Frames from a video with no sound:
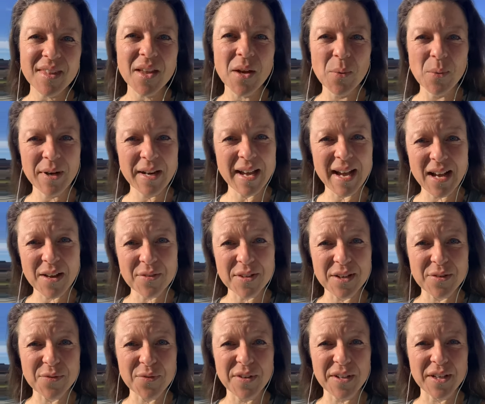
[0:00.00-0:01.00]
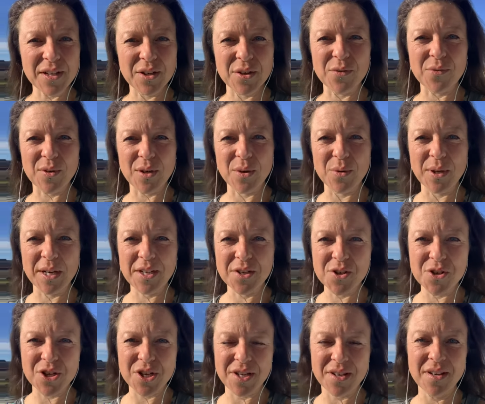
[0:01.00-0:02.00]
when I have that feeling of low
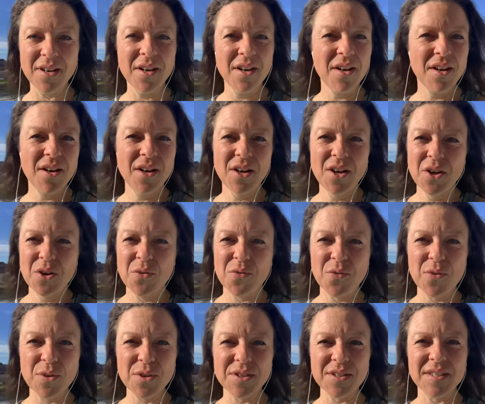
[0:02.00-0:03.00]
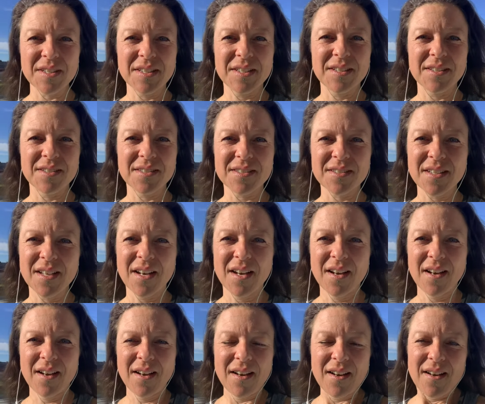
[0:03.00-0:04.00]
energy, first thing is,
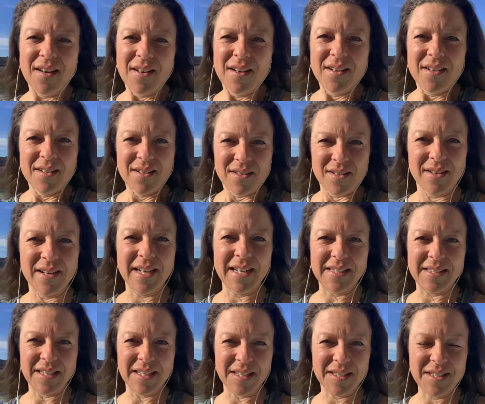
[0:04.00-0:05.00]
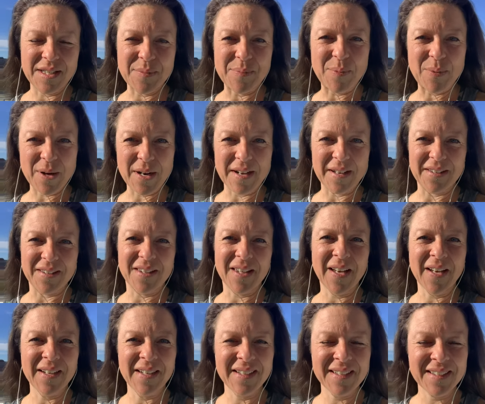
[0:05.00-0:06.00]
all right, take a deep breath.
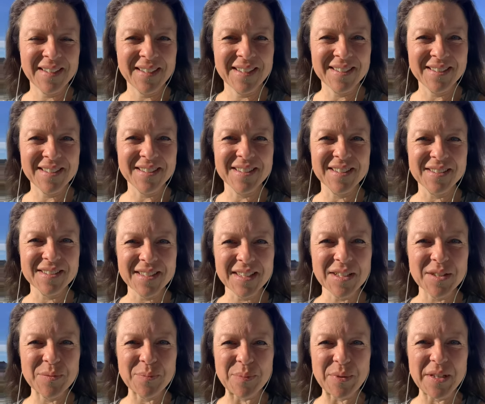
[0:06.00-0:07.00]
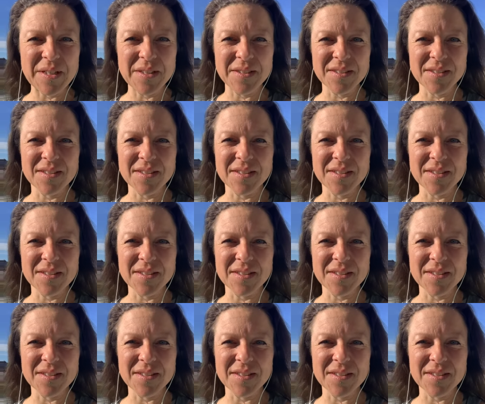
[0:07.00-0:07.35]
And then the second piece